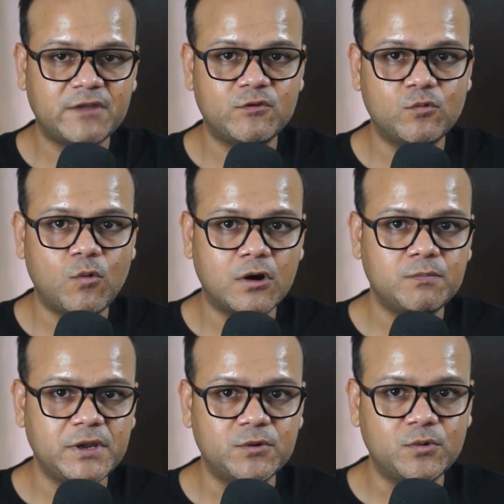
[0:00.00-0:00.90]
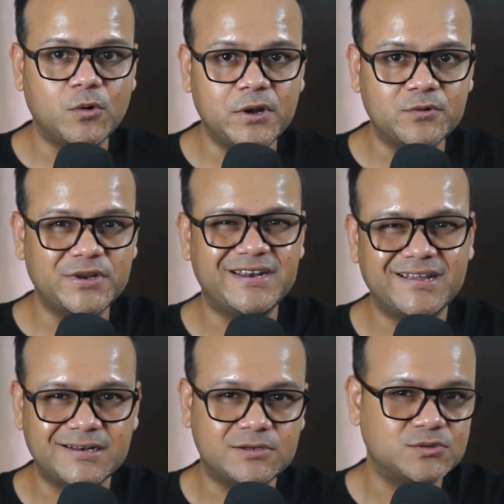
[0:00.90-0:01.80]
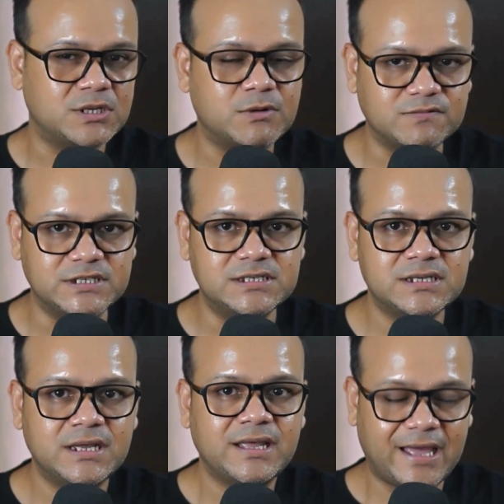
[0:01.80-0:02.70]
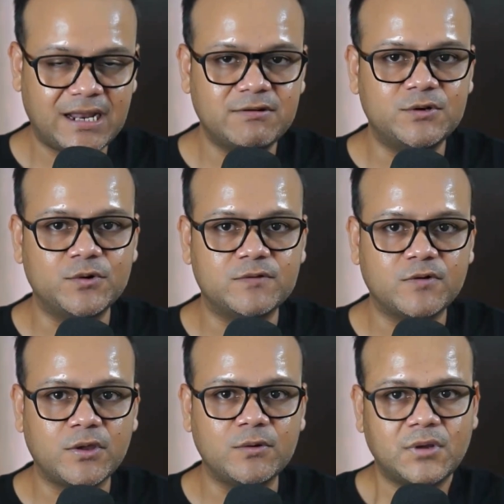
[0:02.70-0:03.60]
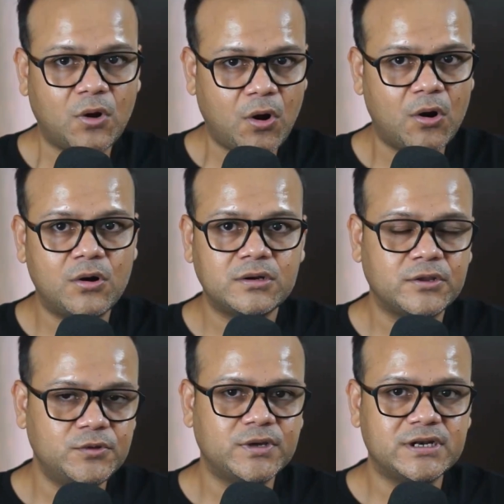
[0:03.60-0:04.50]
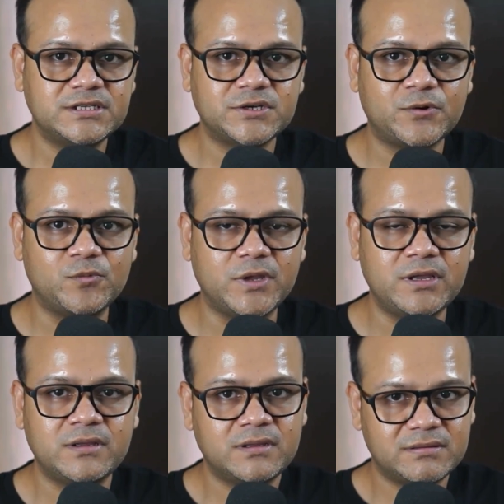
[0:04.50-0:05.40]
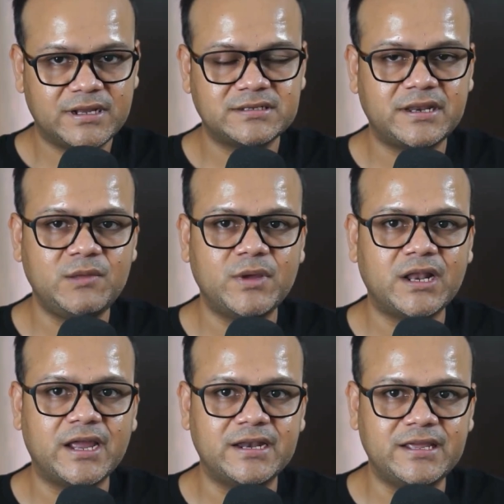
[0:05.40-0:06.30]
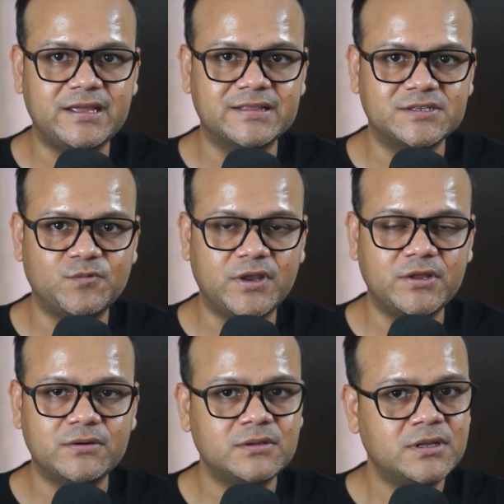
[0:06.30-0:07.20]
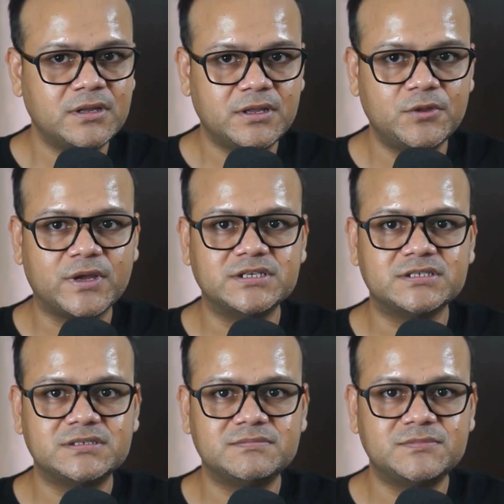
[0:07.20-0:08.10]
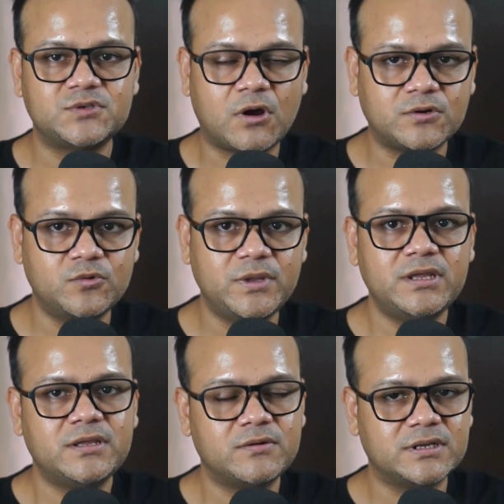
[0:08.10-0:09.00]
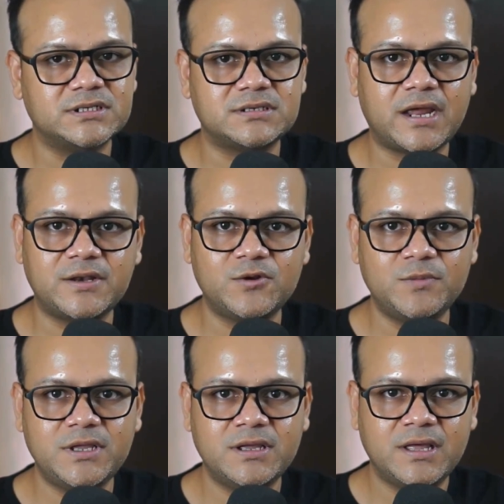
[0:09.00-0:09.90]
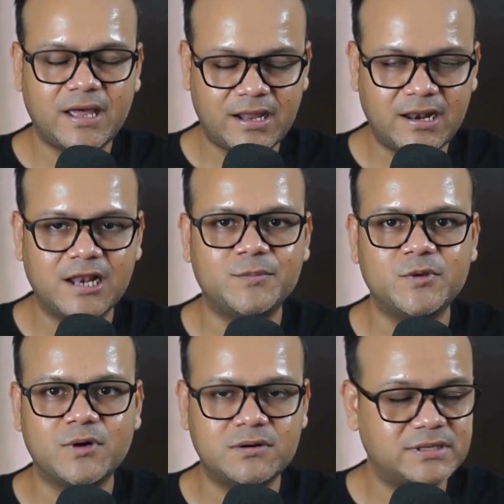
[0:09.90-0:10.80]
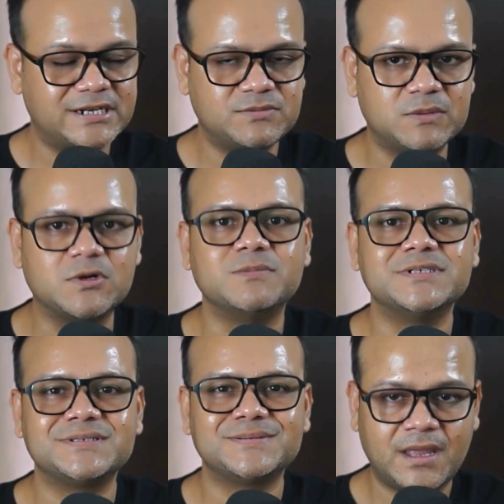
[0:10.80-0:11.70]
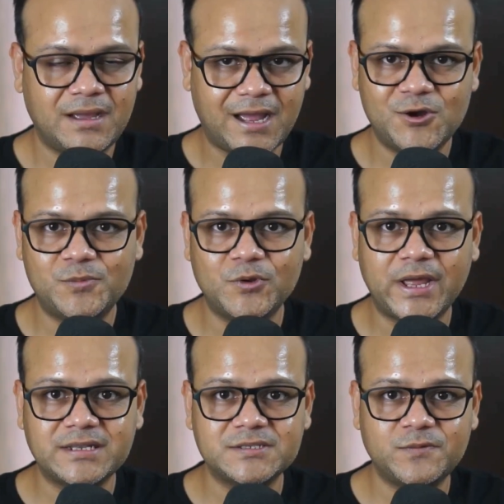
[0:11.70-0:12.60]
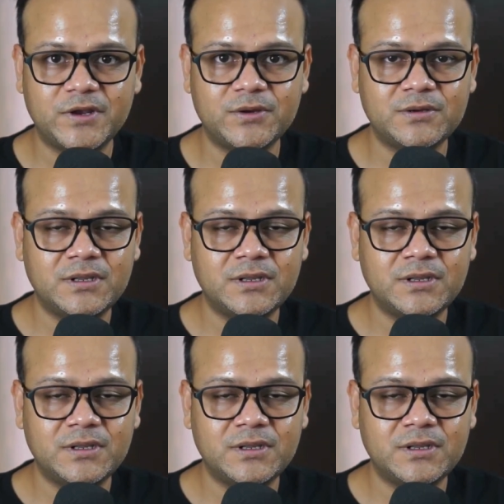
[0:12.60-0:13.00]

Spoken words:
you want me to go into detail into some of these, and I will do it for you. Or you can reach out to me. There's an email ID in this video. You can just talk to me, you can just write to me, and I'll help you out. That's my promise. I hope you like this video,